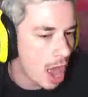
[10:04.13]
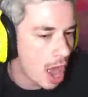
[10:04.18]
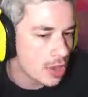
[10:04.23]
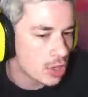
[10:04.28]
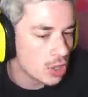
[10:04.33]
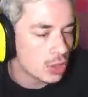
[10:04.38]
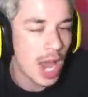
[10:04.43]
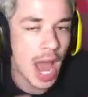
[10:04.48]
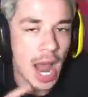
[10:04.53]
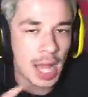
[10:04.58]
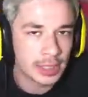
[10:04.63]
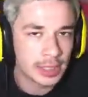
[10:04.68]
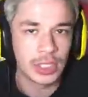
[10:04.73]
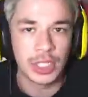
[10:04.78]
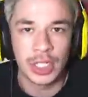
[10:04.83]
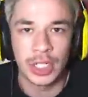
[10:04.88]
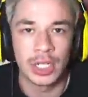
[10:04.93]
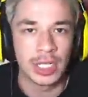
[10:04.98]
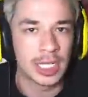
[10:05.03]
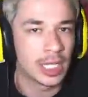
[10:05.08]
You guys
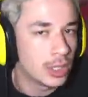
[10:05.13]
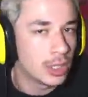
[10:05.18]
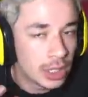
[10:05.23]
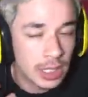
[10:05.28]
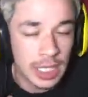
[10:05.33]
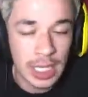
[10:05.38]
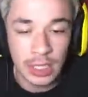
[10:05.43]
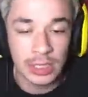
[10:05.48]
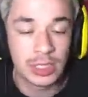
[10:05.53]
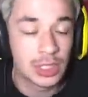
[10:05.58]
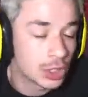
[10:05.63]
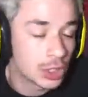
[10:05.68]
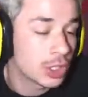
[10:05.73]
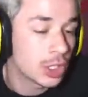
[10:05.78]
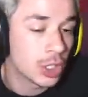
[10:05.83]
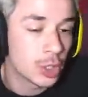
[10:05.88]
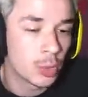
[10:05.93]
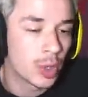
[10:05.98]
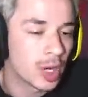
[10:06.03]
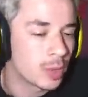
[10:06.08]
secure a kill, you
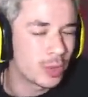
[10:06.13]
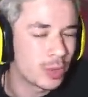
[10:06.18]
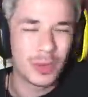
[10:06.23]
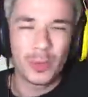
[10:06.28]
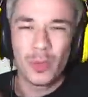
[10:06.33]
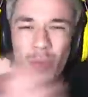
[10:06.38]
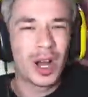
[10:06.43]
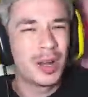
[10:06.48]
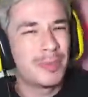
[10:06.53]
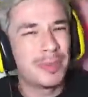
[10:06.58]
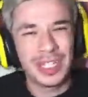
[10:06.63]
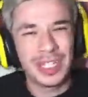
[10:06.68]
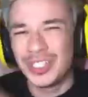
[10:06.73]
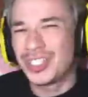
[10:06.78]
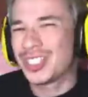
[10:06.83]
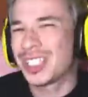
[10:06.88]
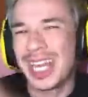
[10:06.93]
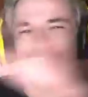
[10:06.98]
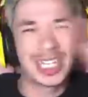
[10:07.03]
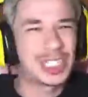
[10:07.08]
secured one,
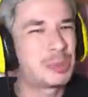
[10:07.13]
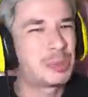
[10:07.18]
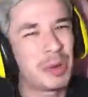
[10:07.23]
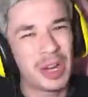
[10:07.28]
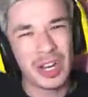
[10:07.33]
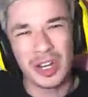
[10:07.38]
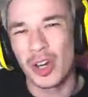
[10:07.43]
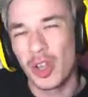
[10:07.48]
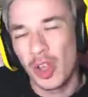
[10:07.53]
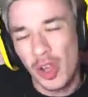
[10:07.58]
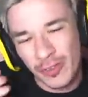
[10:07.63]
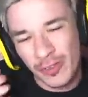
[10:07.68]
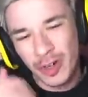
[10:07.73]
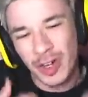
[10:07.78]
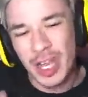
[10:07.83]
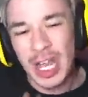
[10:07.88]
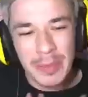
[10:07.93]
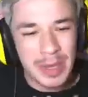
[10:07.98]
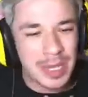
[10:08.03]
just kind of spray it all over.